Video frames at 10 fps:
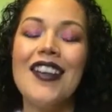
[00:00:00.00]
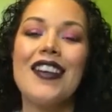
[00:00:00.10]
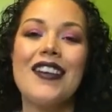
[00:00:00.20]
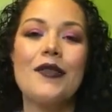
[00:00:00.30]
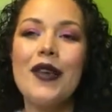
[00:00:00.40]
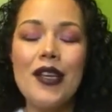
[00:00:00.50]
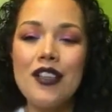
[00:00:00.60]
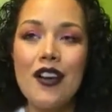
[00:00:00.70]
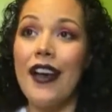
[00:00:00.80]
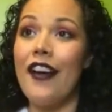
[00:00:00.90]
because we could
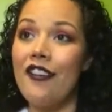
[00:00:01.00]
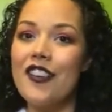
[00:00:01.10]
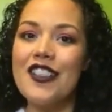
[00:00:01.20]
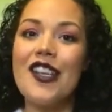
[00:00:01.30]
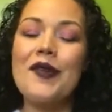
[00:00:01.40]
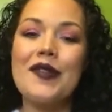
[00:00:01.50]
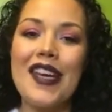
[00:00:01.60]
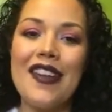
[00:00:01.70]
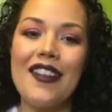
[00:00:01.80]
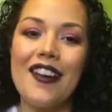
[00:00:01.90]
talk every single
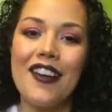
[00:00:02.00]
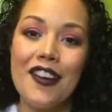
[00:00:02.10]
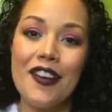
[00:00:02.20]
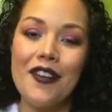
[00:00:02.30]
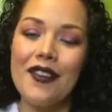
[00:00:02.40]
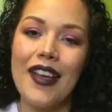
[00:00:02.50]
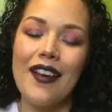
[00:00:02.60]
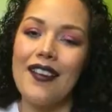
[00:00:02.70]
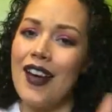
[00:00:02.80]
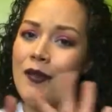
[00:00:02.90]
day there, you know?
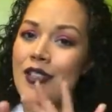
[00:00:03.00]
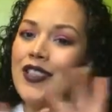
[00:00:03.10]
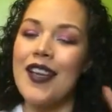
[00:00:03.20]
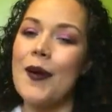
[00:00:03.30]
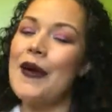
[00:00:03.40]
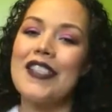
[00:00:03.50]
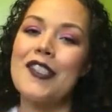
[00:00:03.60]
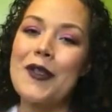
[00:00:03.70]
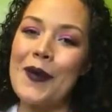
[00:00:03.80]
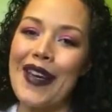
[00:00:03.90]
Like, I'm just like a
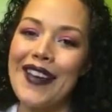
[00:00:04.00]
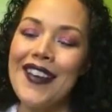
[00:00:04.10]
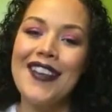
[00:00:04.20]
message away.